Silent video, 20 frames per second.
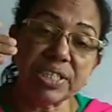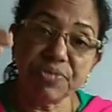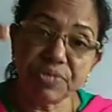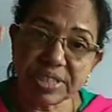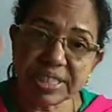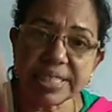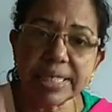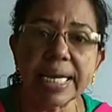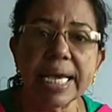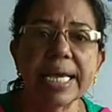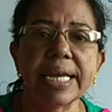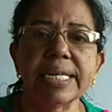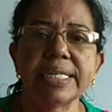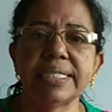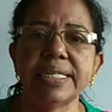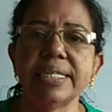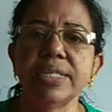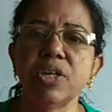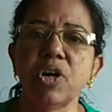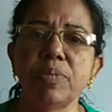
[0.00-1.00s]
which
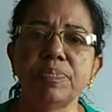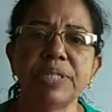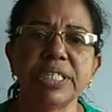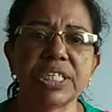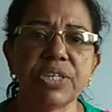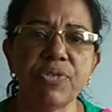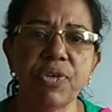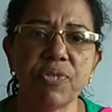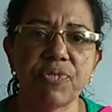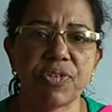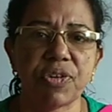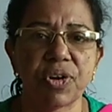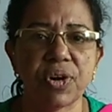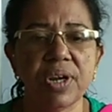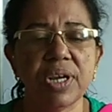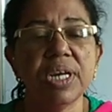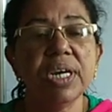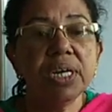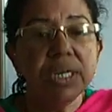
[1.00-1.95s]
direction the object will fall?